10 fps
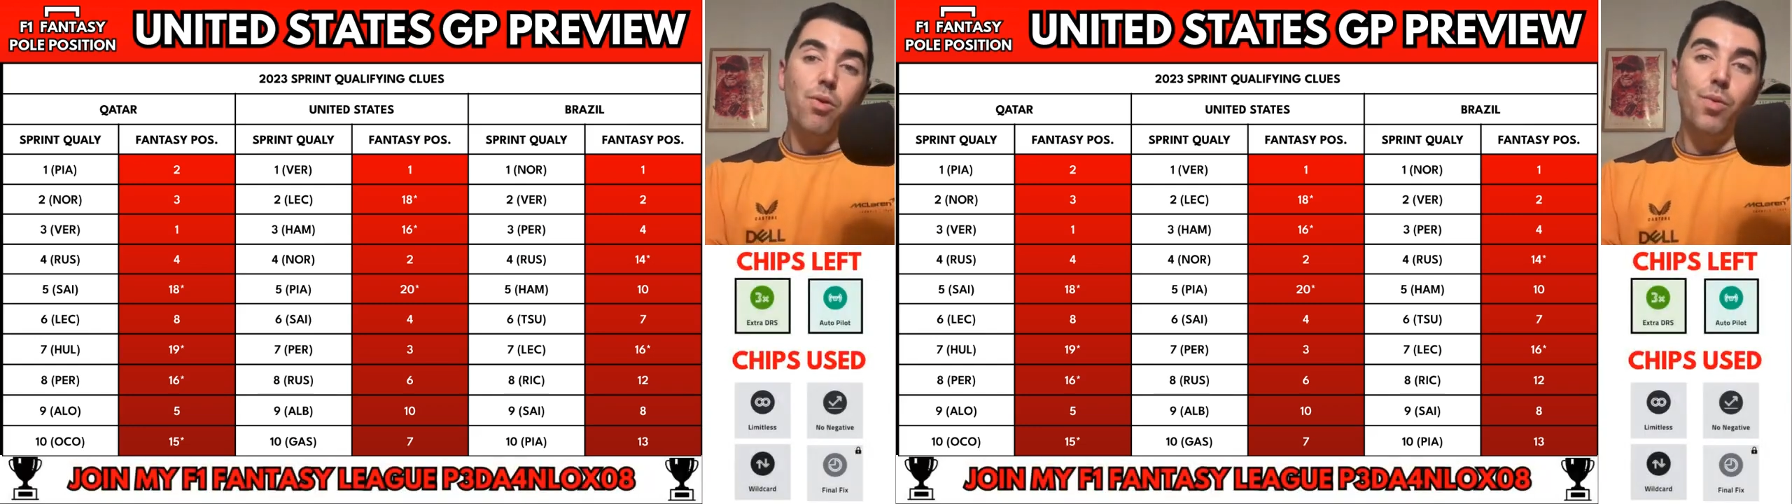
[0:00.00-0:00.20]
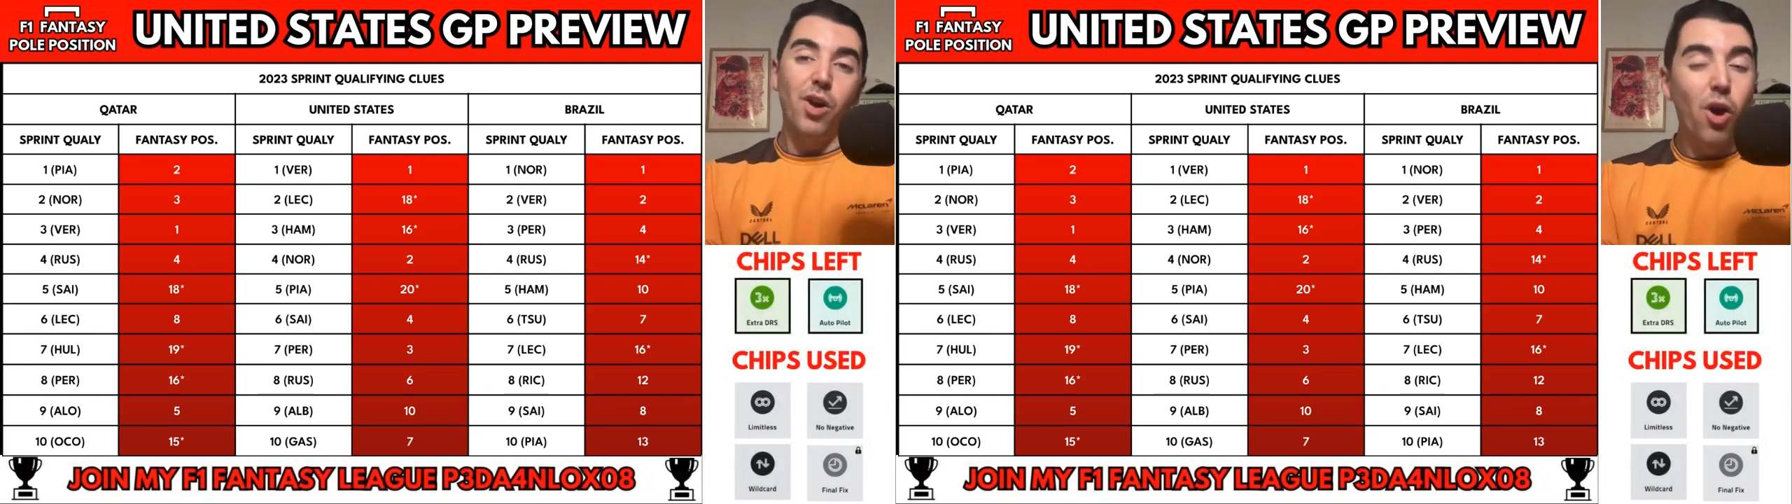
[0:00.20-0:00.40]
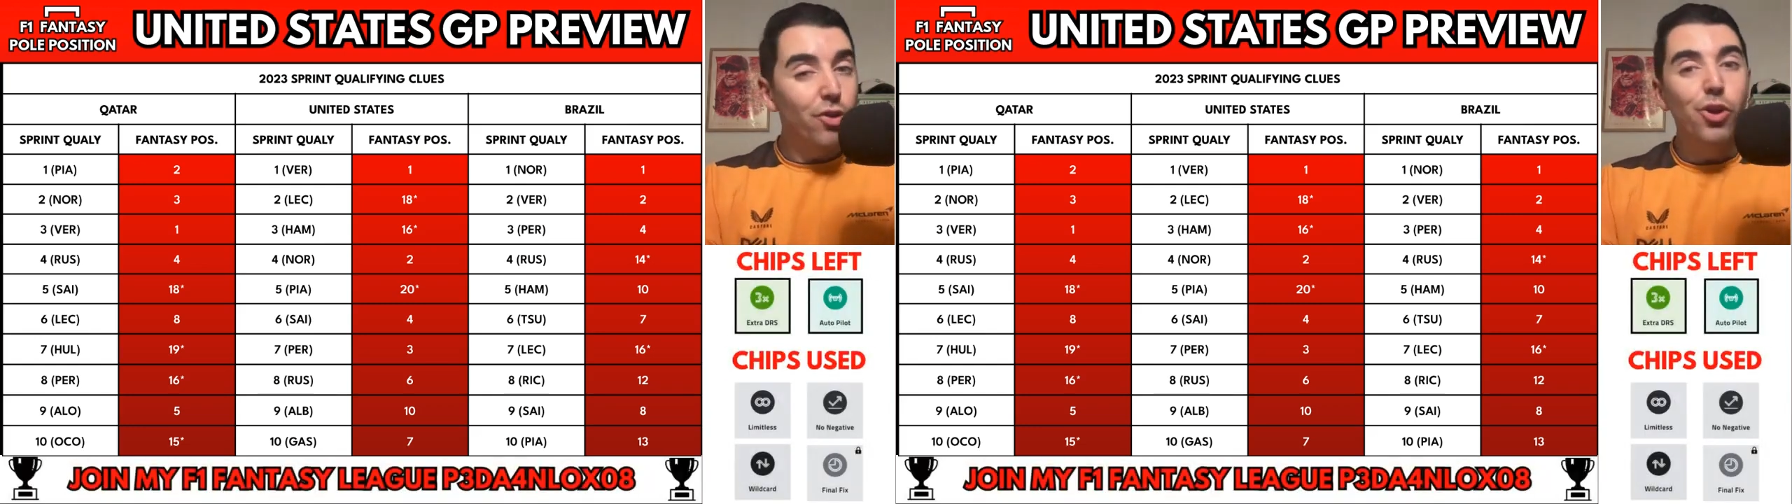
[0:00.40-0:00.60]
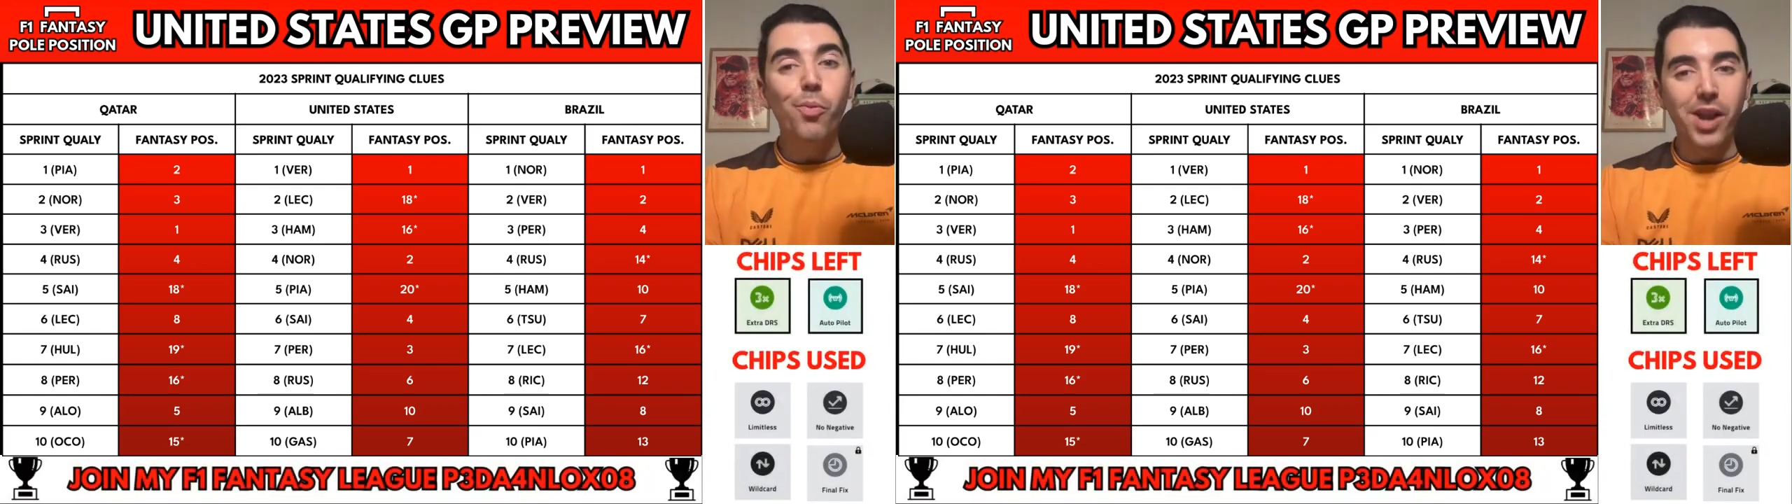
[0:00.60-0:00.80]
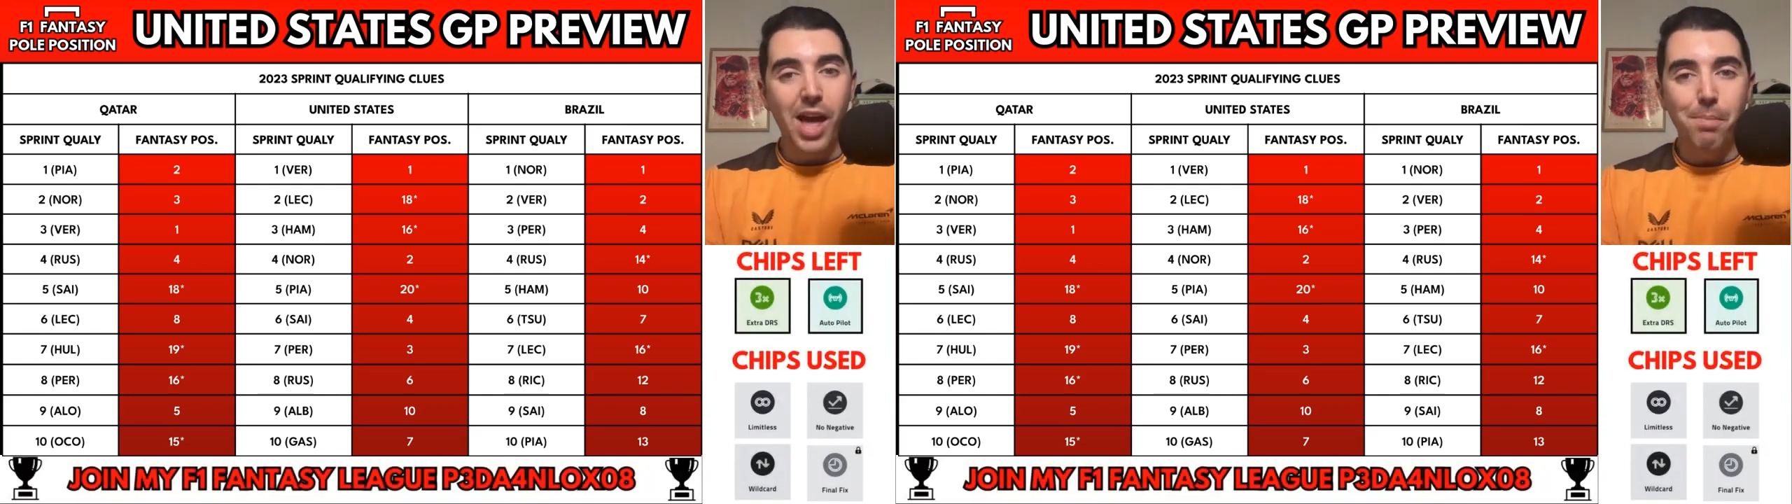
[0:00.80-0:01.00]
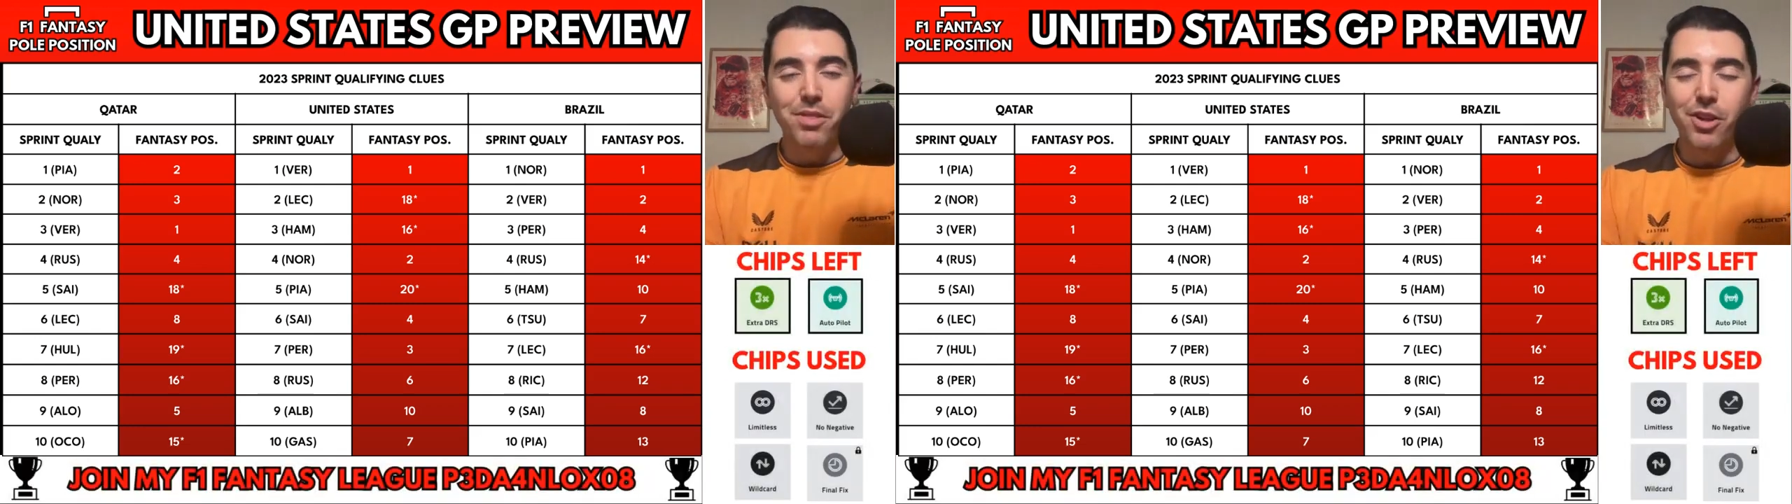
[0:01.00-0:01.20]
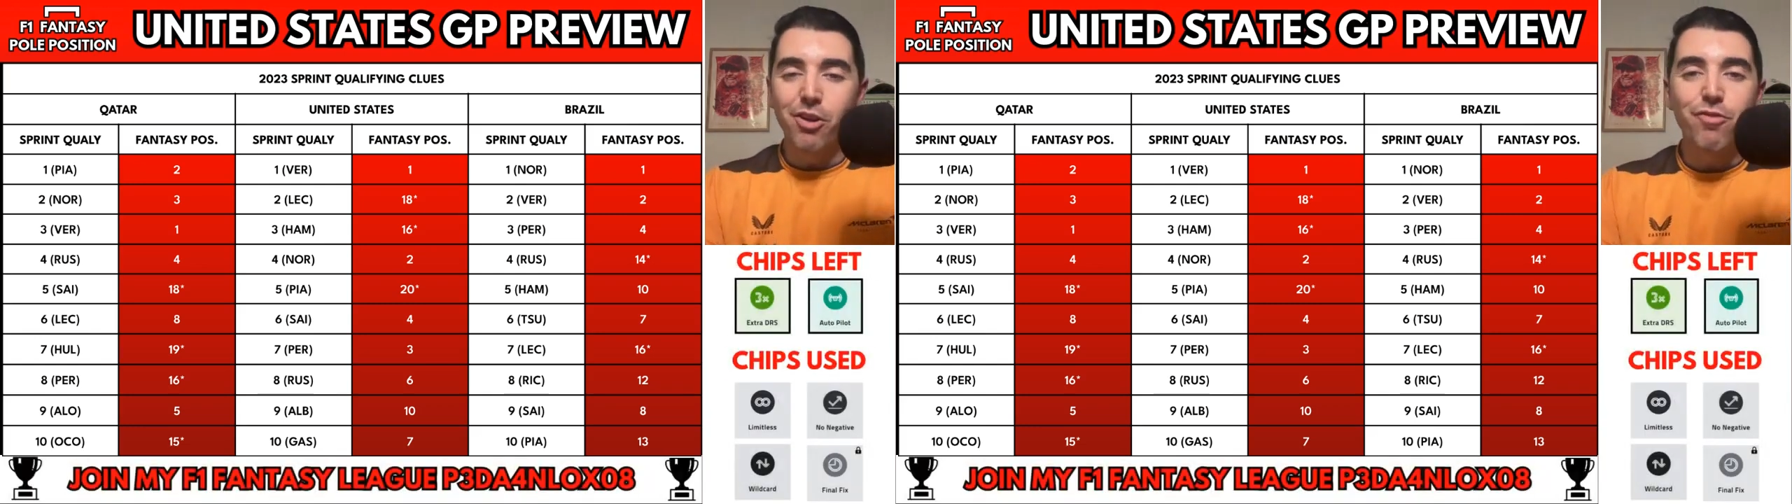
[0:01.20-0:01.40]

We all know what happened there.